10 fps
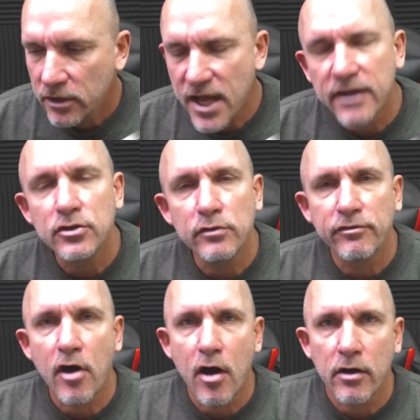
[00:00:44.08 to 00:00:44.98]
Not too
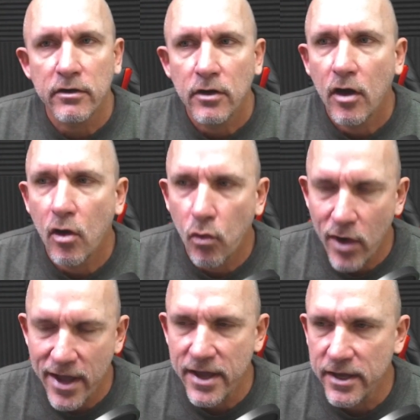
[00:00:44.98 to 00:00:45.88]
far
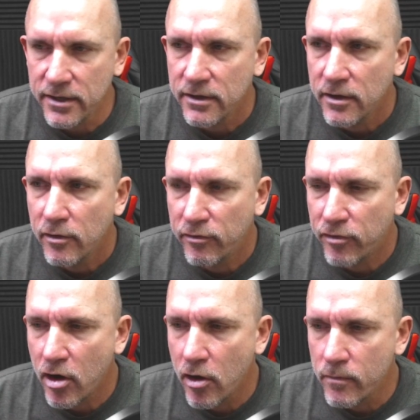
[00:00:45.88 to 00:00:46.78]
away
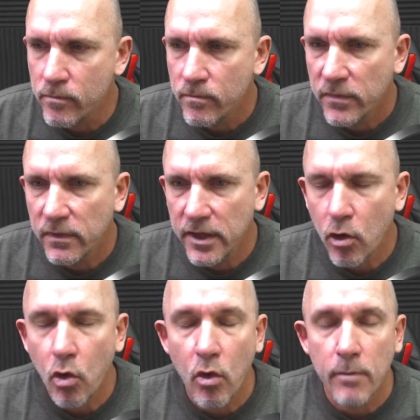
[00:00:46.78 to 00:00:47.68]
from the
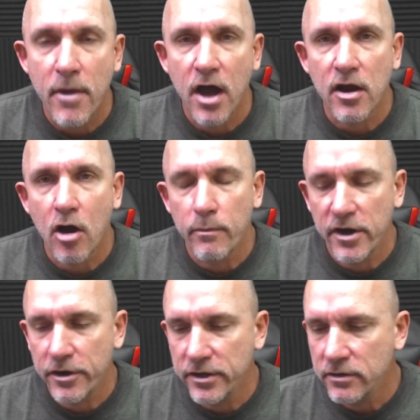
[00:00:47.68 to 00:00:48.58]
whole Ahmaud
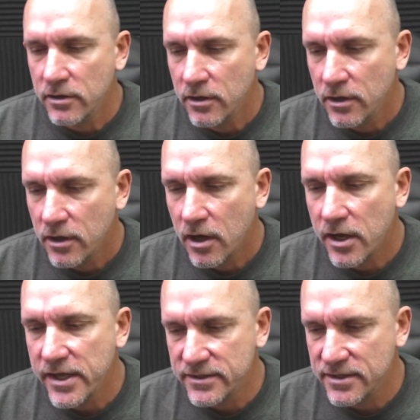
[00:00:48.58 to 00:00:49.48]
Arbery
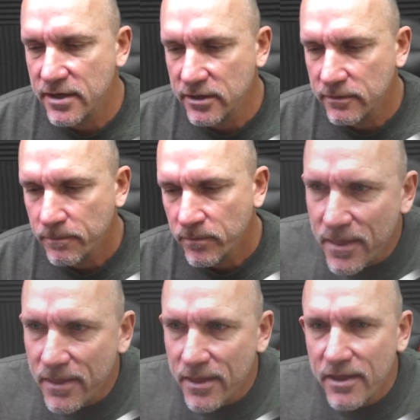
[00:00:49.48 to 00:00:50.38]
incident.
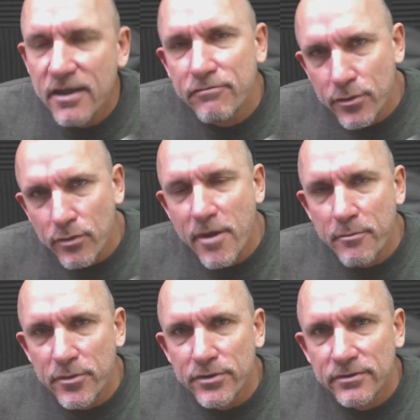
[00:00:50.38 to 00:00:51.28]
If you
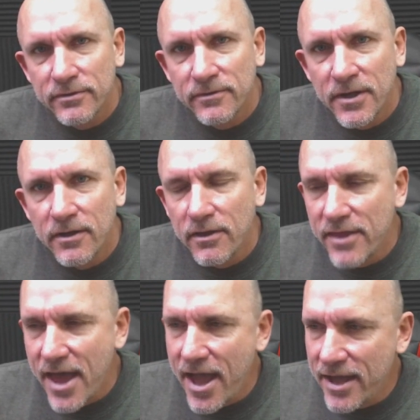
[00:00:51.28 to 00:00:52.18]
remember
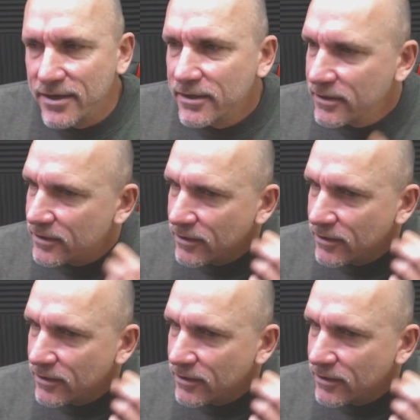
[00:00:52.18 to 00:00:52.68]
that